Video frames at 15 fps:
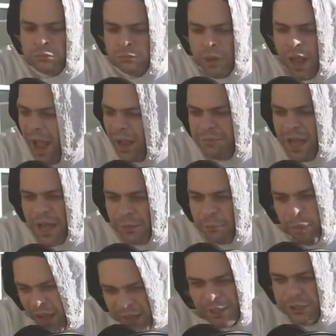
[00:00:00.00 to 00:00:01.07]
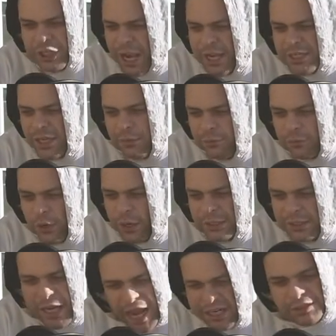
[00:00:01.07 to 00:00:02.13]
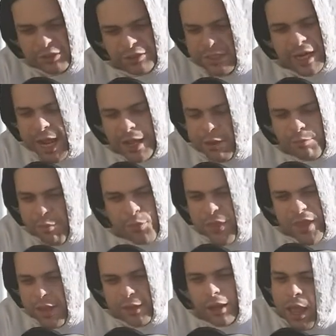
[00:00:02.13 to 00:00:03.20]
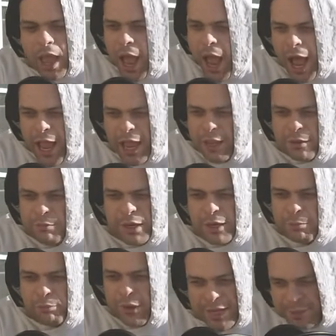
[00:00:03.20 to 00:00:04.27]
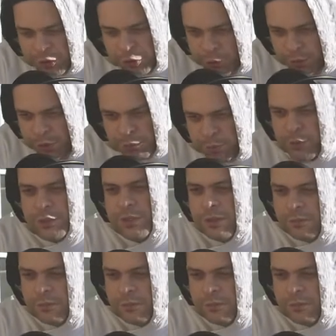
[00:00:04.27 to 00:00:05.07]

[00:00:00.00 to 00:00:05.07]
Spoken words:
I'm not apologizing for a goddamn thing. I am an oppressed Jewish person."